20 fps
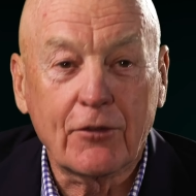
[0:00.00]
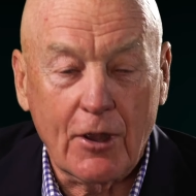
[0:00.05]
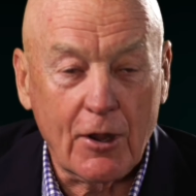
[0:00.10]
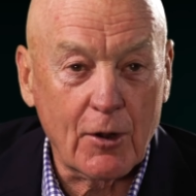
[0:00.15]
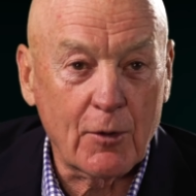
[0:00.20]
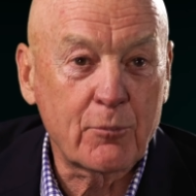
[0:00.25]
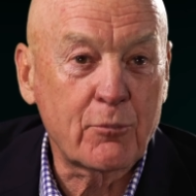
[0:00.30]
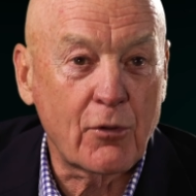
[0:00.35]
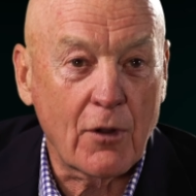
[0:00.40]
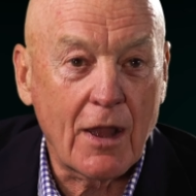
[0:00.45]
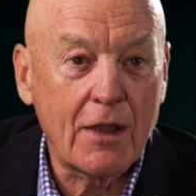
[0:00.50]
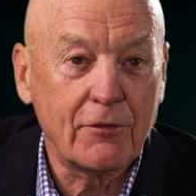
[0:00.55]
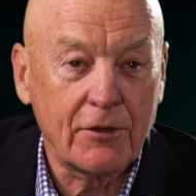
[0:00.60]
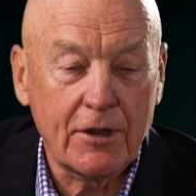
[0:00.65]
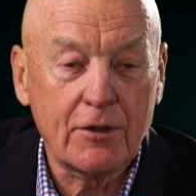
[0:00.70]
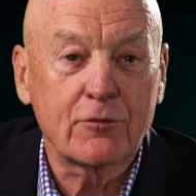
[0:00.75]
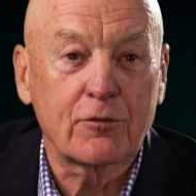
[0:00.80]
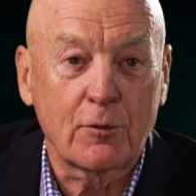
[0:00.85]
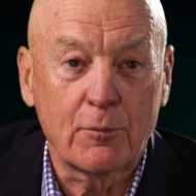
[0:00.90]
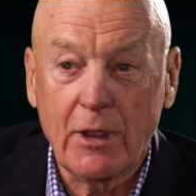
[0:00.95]
their private
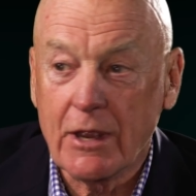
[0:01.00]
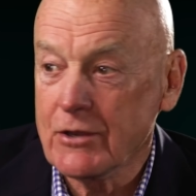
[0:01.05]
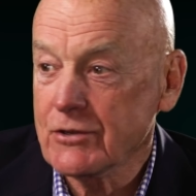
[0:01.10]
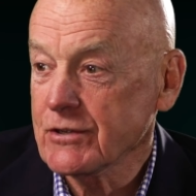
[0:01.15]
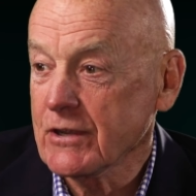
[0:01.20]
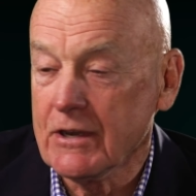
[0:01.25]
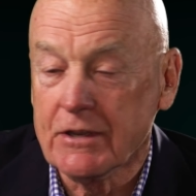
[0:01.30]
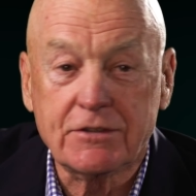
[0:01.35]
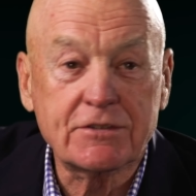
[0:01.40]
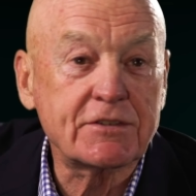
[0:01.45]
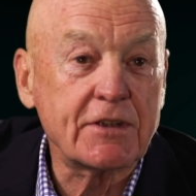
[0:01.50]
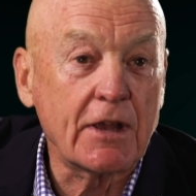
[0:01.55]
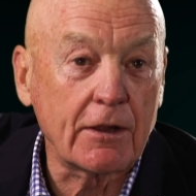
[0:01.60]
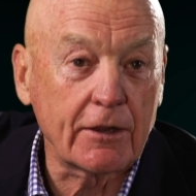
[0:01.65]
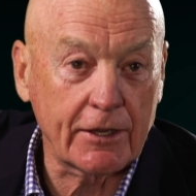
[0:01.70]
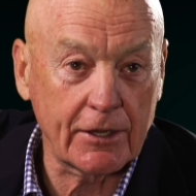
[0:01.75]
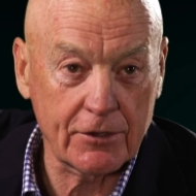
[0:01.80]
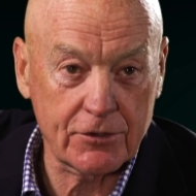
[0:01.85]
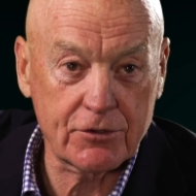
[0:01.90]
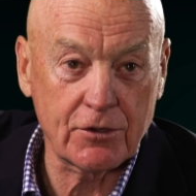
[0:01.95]
information and
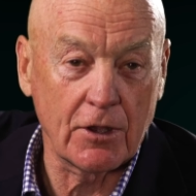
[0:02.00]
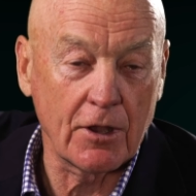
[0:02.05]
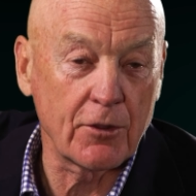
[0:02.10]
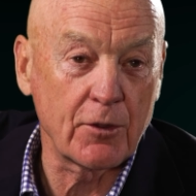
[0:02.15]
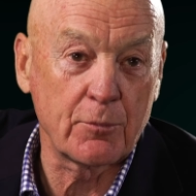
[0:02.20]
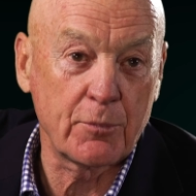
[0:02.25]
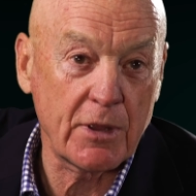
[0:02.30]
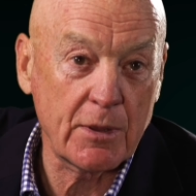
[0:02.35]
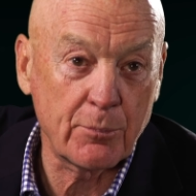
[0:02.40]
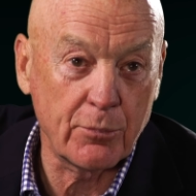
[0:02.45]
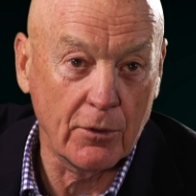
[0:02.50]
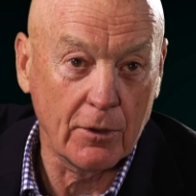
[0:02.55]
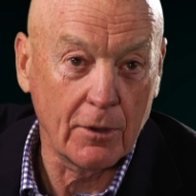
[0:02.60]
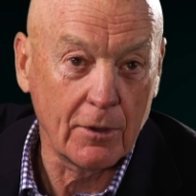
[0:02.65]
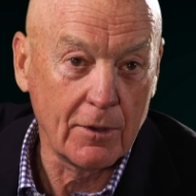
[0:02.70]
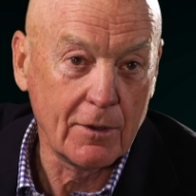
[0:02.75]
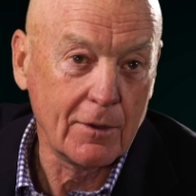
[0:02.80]
selling it to other people?